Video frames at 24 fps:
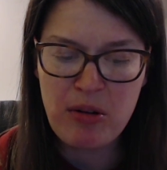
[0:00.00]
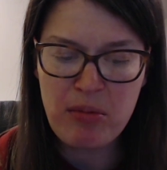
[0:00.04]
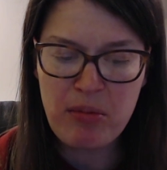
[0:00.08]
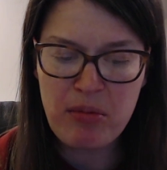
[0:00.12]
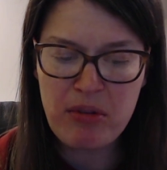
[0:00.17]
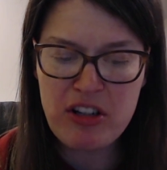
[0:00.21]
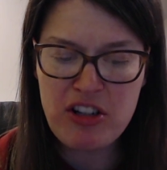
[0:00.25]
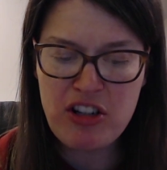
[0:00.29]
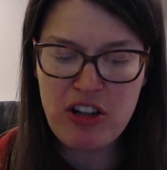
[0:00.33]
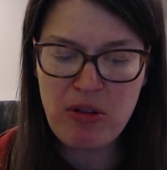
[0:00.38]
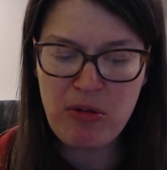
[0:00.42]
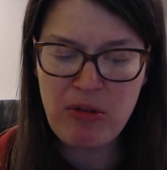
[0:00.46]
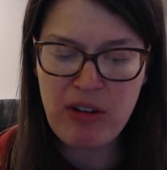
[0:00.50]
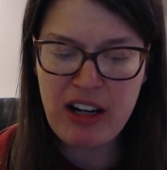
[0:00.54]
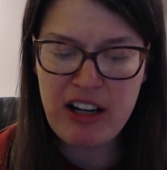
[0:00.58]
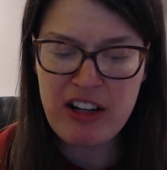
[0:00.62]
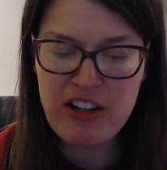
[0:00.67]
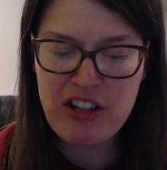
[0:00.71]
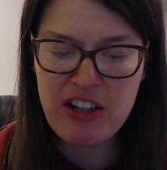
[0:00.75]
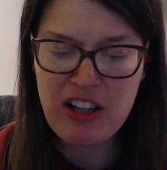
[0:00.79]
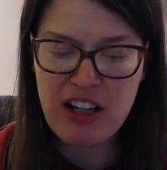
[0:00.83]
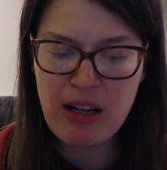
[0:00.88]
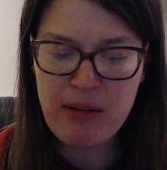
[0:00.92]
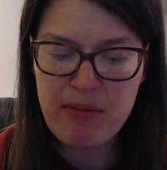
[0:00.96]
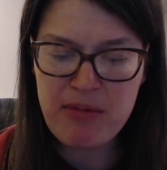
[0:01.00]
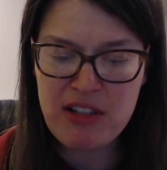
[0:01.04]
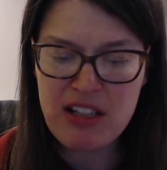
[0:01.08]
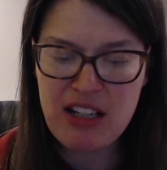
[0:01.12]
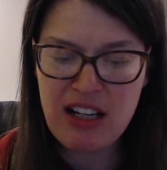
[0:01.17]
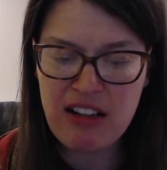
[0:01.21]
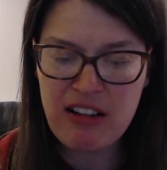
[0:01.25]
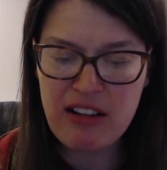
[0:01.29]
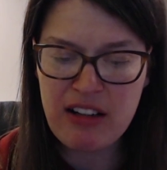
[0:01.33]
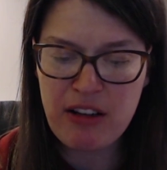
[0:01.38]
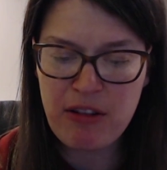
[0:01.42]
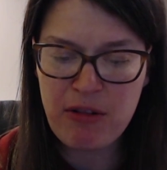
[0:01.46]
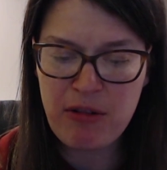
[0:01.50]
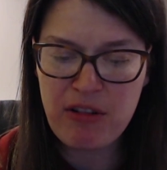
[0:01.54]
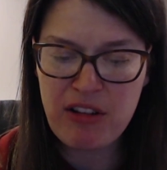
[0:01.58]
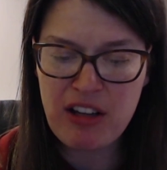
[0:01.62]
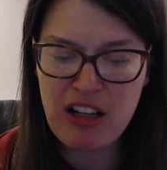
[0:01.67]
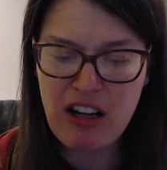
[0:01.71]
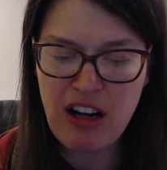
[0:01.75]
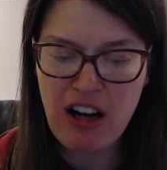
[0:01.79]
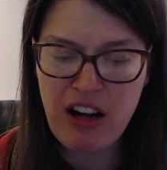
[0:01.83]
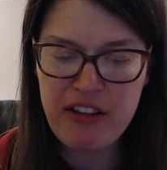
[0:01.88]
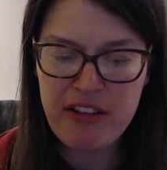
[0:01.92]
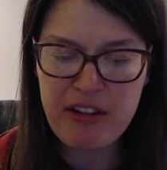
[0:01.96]
Bridget Wadge kept tearing through
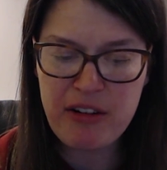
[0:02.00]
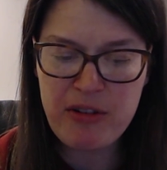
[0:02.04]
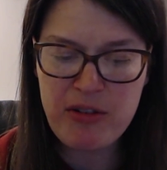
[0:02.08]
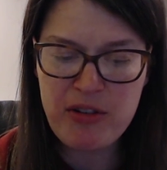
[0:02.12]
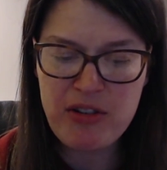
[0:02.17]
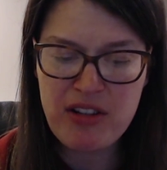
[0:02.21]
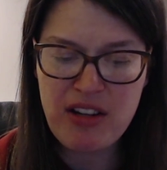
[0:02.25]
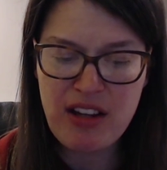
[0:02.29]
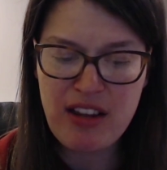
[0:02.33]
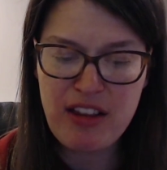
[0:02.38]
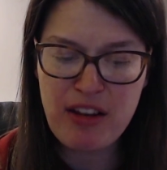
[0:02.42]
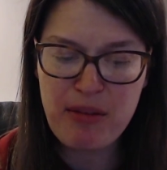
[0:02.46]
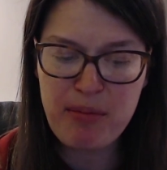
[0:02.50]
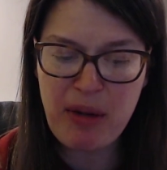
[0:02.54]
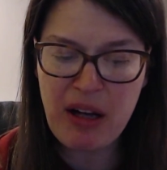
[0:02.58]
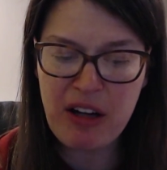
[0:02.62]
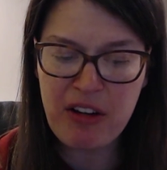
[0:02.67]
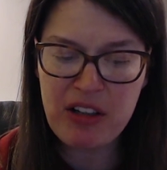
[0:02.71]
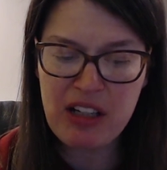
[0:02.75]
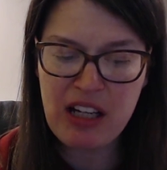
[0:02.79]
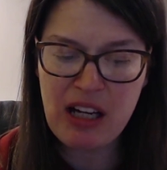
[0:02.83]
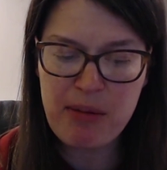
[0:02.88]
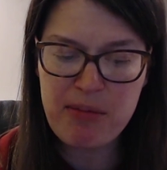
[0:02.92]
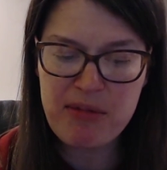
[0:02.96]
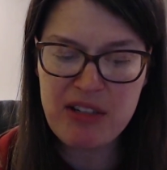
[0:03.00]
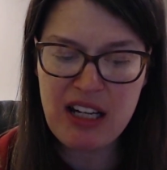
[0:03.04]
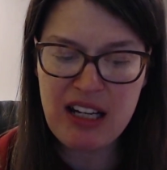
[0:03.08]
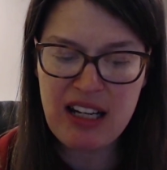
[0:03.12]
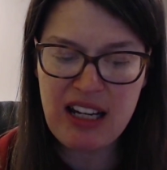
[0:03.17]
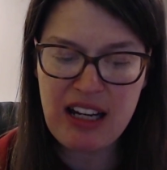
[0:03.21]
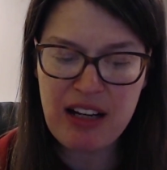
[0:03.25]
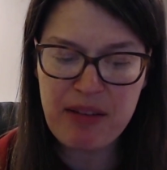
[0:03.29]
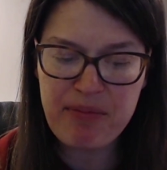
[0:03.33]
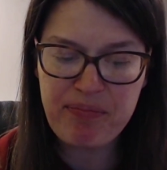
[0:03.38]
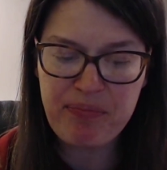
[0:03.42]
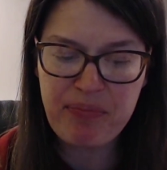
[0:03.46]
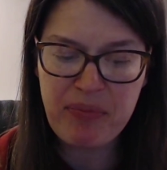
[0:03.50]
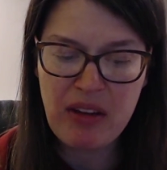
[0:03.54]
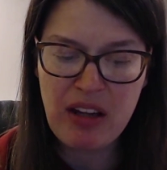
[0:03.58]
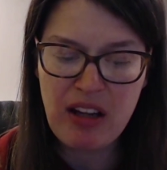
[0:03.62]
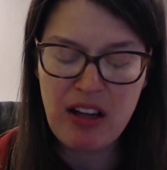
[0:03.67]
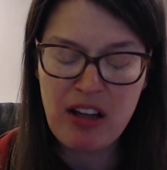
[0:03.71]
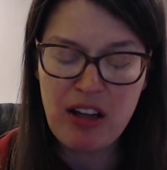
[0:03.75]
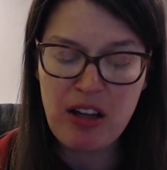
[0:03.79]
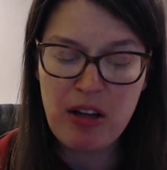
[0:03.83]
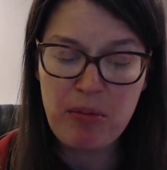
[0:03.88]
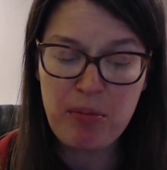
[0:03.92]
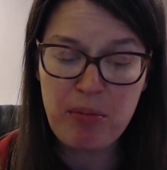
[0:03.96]
the authors. The bell kept dinging.
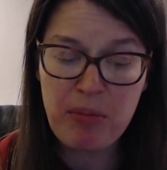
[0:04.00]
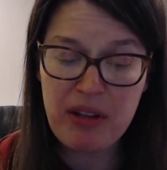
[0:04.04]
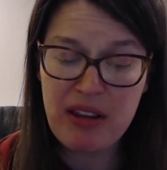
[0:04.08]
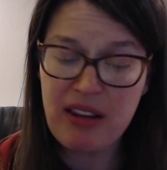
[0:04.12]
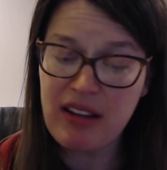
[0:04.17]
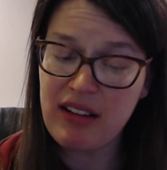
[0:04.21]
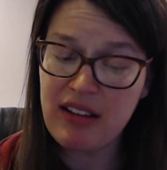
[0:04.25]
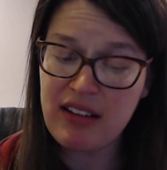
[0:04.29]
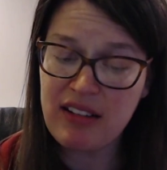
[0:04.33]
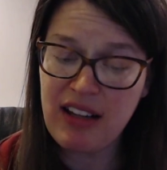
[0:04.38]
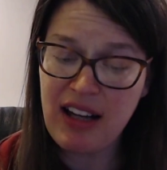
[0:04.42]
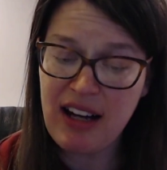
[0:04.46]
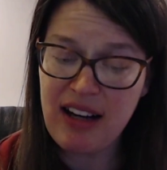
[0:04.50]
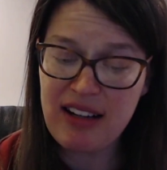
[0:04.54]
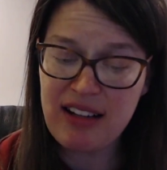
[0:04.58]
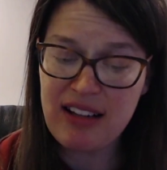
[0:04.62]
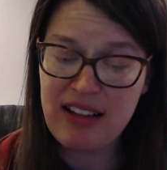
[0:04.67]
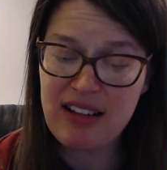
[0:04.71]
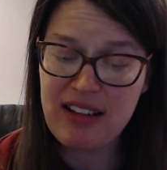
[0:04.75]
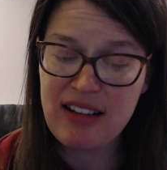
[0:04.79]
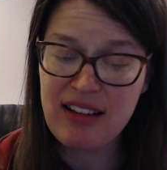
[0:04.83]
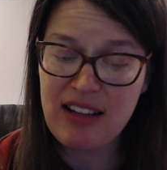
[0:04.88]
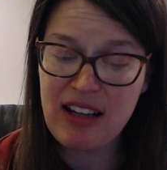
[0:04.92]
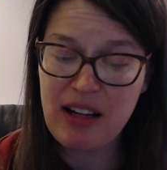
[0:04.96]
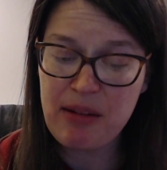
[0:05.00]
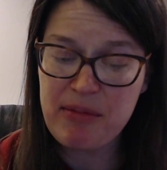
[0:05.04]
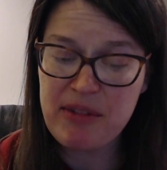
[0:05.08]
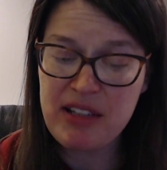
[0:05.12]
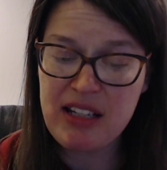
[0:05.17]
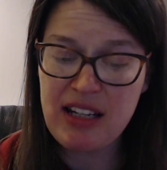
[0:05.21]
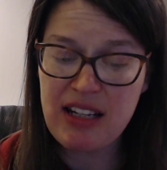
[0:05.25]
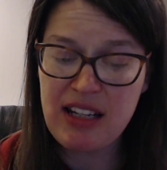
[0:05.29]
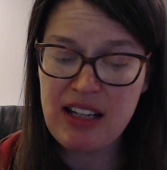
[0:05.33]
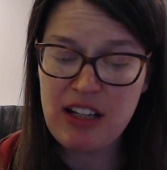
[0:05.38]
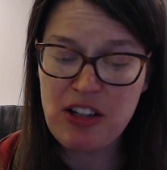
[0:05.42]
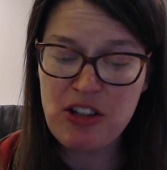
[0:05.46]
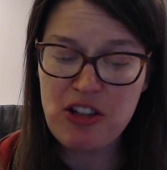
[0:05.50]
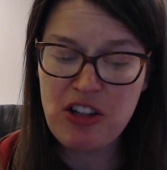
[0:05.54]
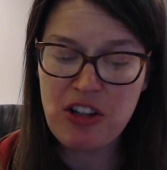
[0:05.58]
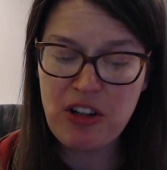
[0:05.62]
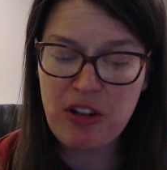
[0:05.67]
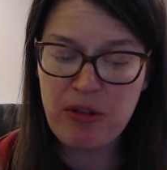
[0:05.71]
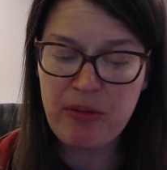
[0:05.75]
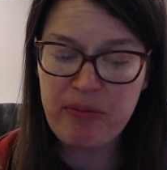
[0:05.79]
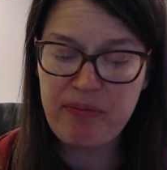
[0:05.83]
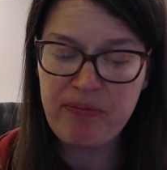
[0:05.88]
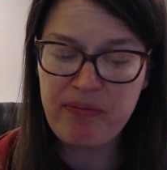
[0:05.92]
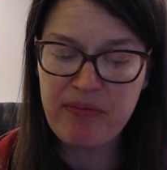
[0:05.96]
But the clock kept ticking too.